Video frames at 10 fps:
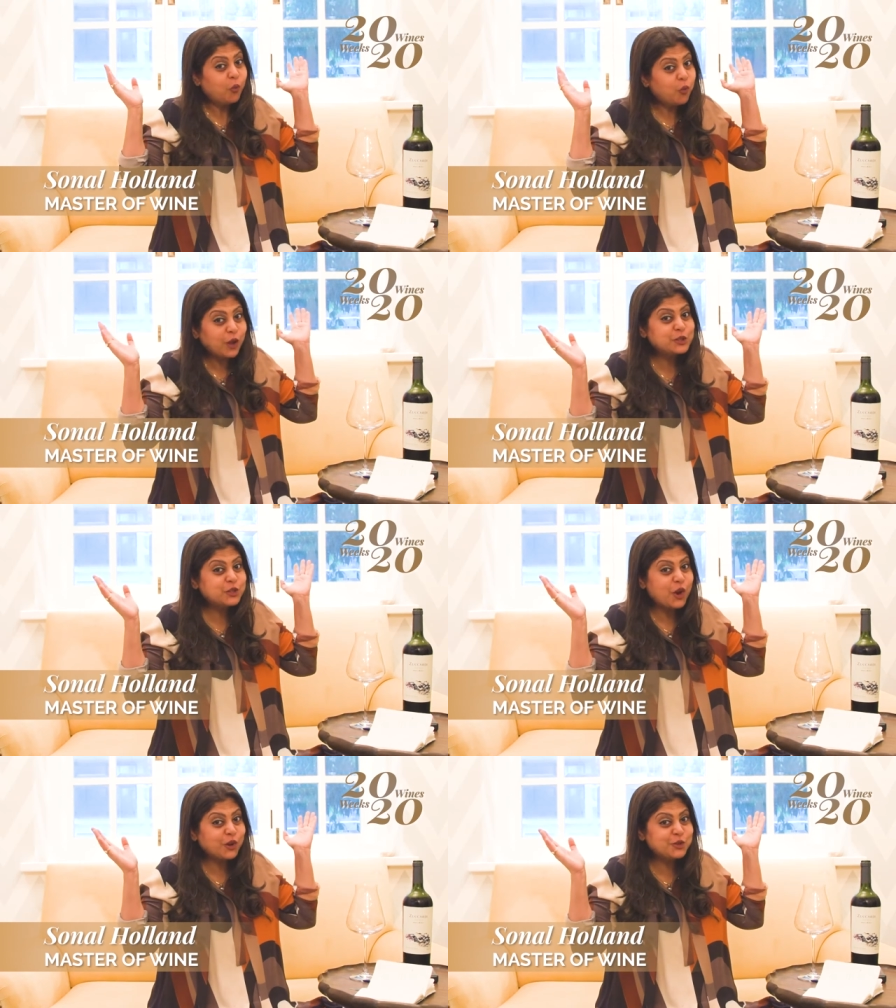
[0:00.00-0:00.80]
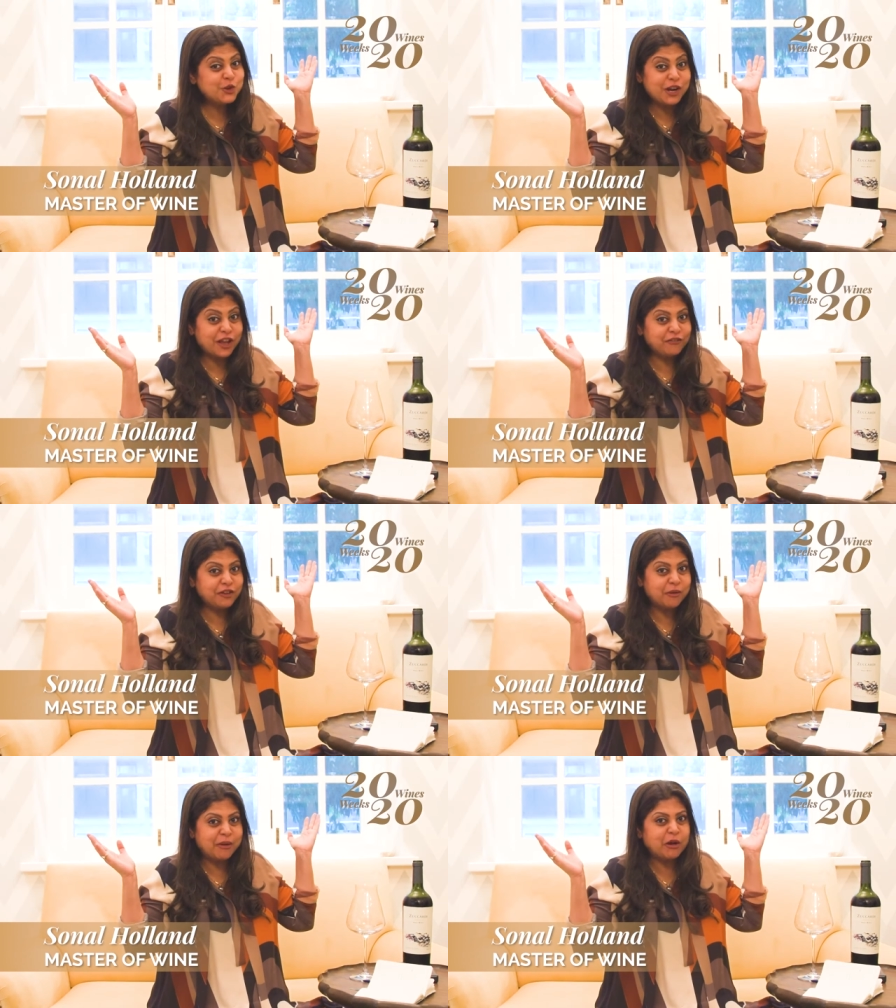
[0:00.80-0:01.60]
What's not to
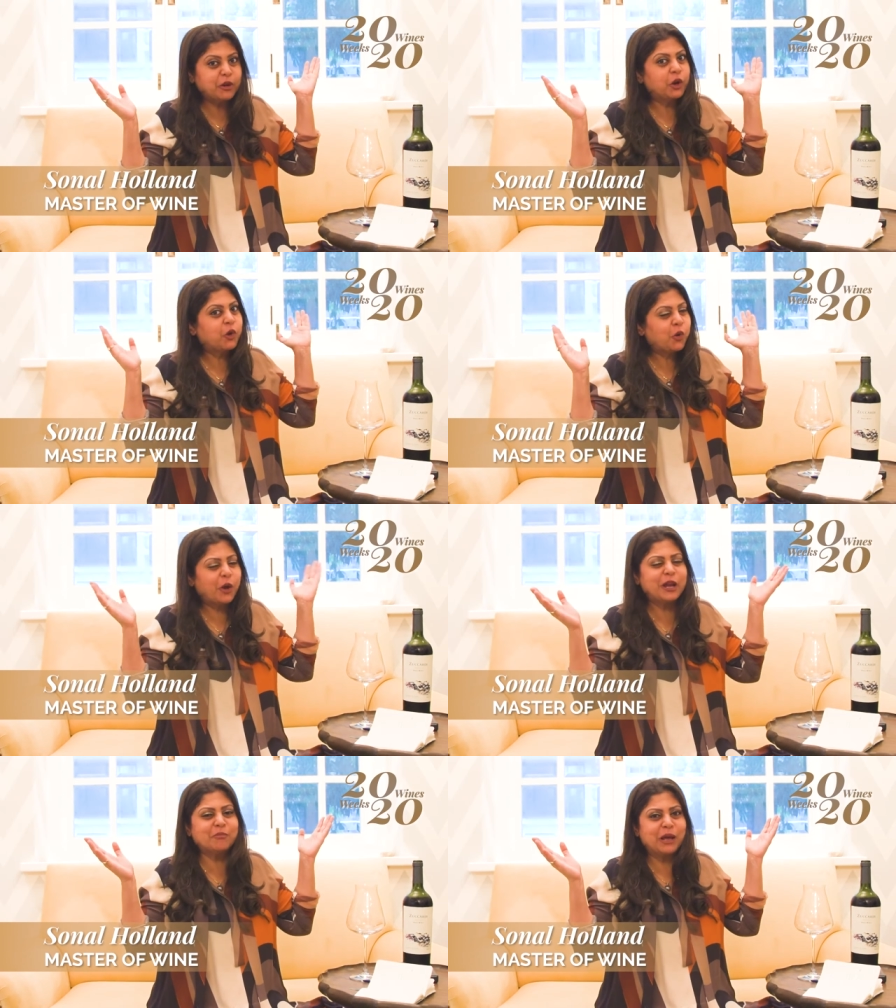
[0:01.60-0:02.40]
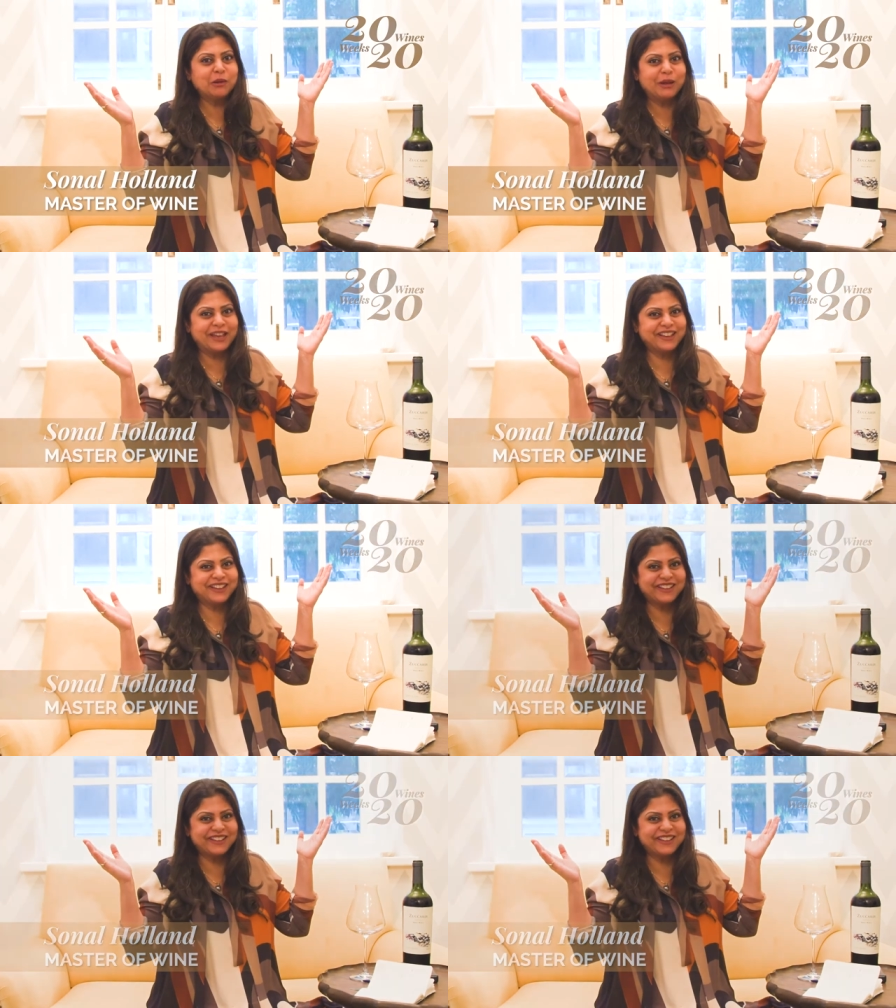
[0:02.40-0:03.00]
love about a great Malbec?